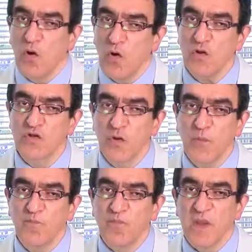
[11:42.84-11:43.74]

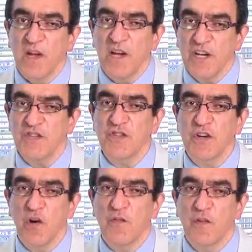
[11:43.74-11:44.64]
Also,
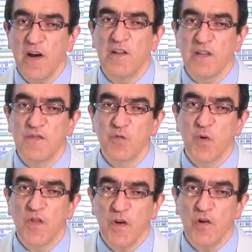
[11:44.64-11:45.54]
history of relatives
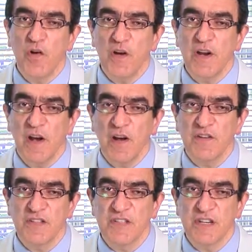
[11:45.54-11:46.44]
with early heart
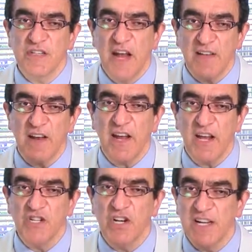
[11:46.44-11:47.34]
disease at
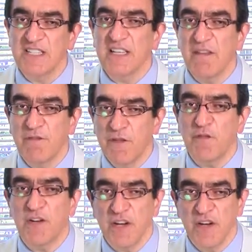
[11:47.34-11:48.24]
age less than
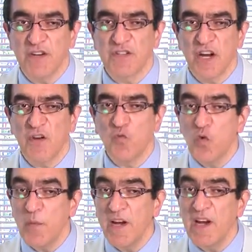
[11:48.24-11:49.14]
50 years in
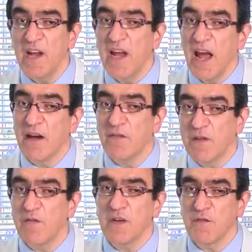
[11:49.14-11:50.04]
women and
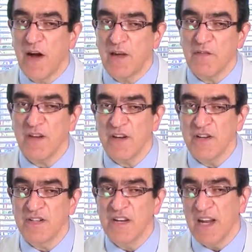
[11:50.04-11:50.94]
55
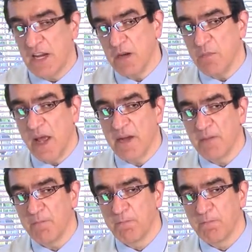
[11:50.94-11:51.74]
years in men.